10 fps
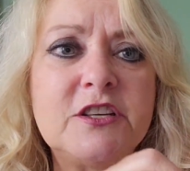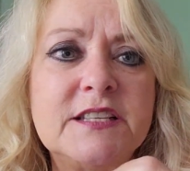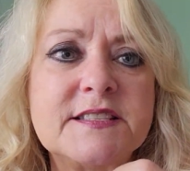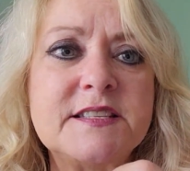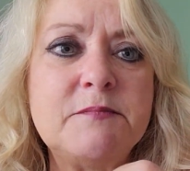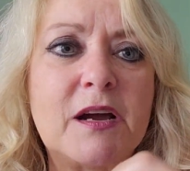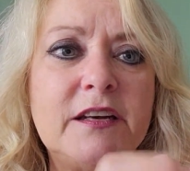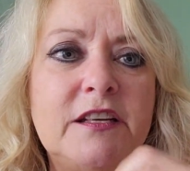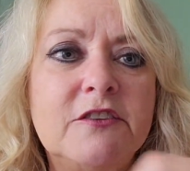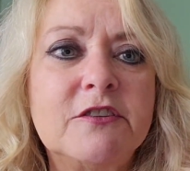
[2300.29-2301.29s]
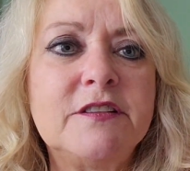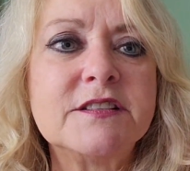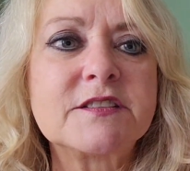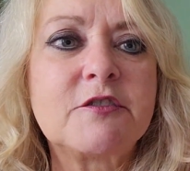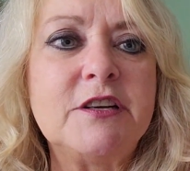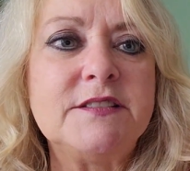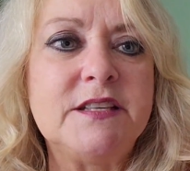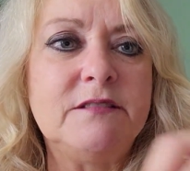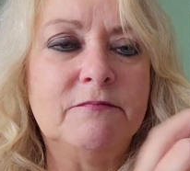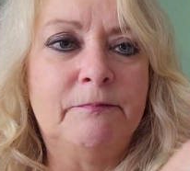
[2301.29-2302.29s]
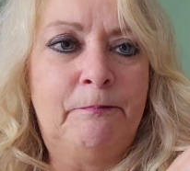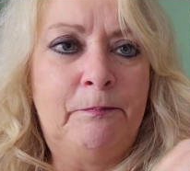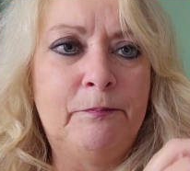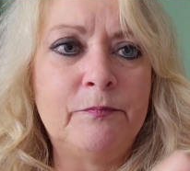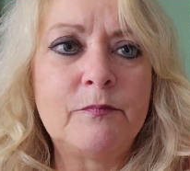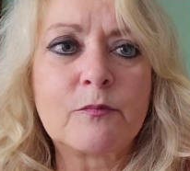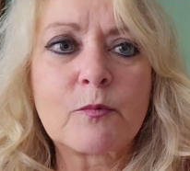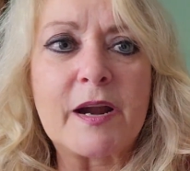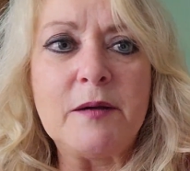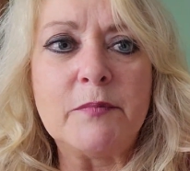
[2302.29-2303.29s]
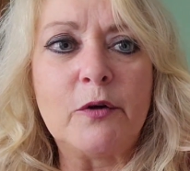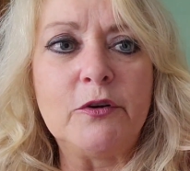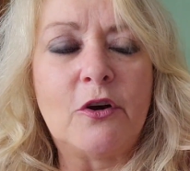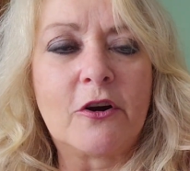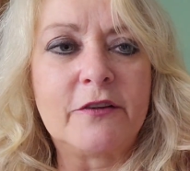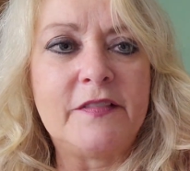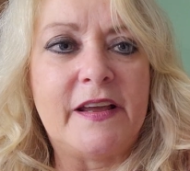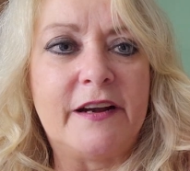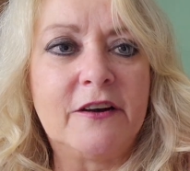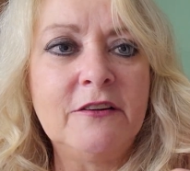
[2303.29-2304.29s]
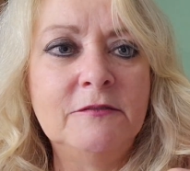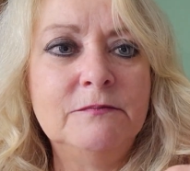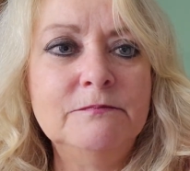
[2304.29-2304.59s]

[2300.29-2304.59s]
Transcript: You can see mine here in this crazy rainbow yarn there.